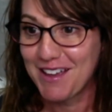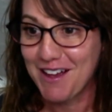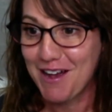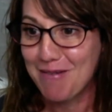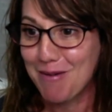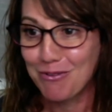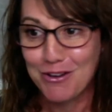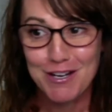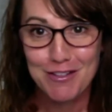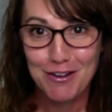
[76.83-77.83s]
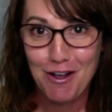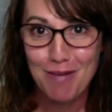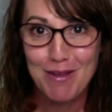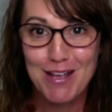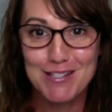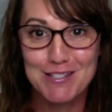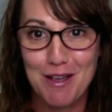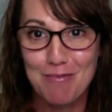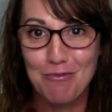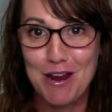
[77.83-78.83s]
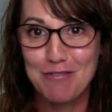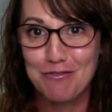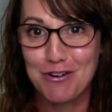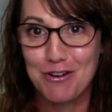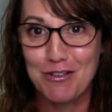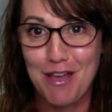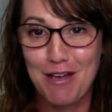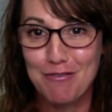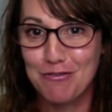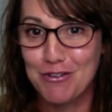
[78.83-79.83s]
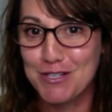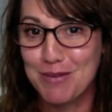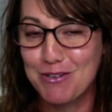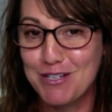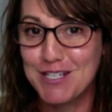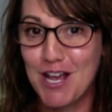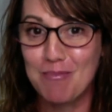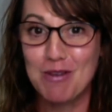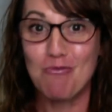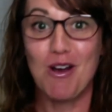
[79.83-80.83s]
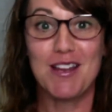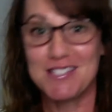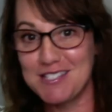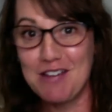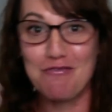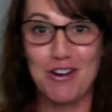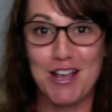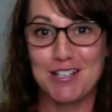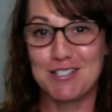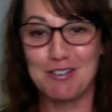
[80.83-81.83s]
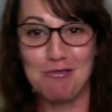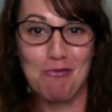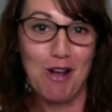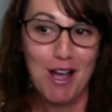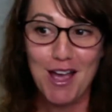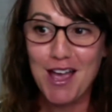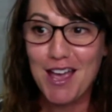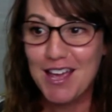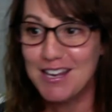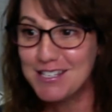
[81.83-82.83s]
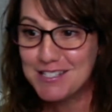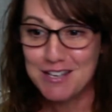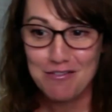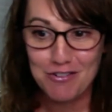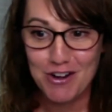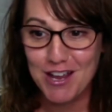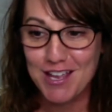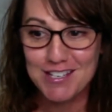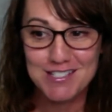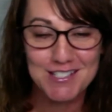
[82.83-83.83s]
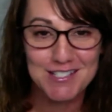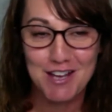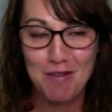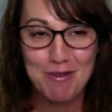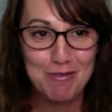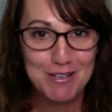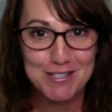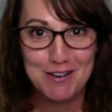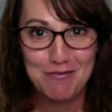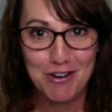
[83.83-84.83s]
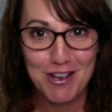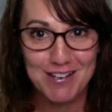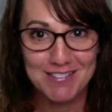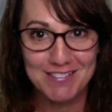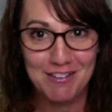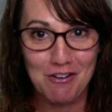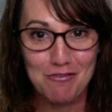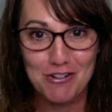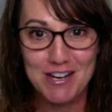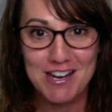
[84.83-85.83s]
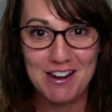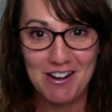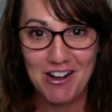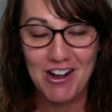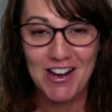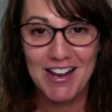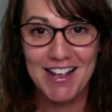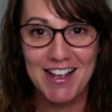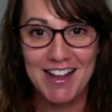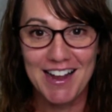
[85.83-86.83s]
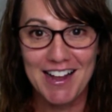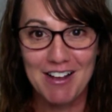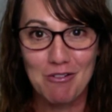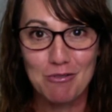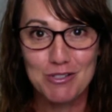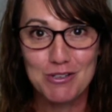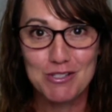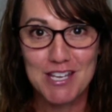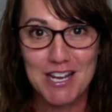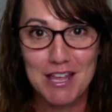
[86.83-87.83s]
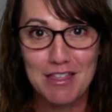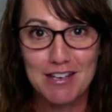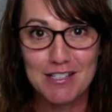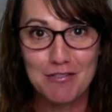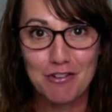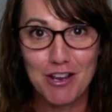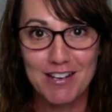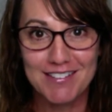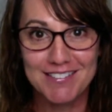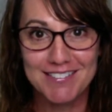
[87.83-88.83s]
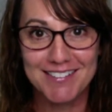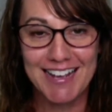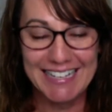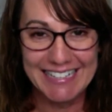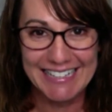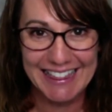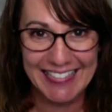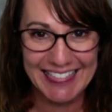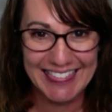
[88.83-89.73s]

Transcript: I'm looking in the comments. I'm waiting for someone to tell me what is different. What is different? Tell me what is different over here. Do you see anything different? I